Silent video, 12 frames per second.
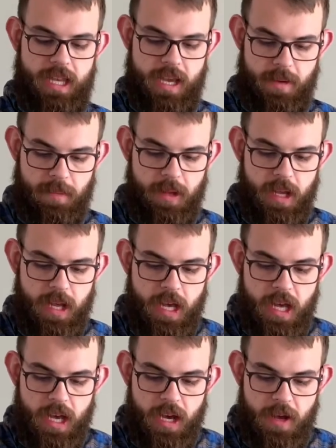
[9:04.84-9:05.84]
them.
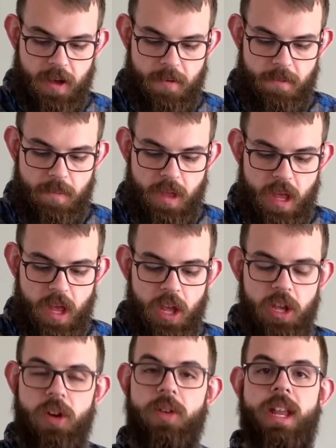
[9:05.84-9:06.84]
And
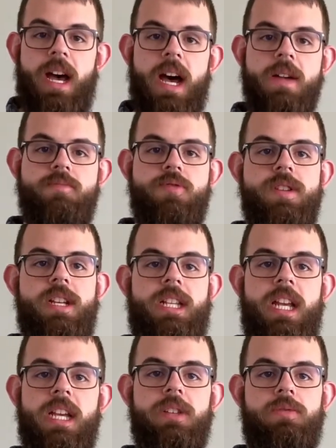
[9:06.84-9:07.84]
the high priest,
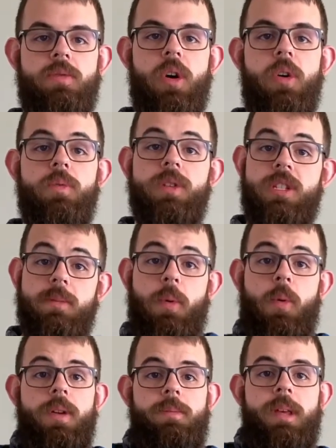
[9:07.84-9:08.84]
his role was to
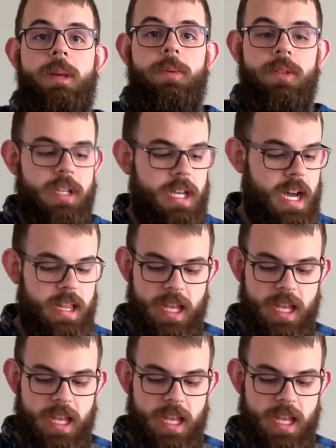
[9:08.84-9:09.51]
point people to God.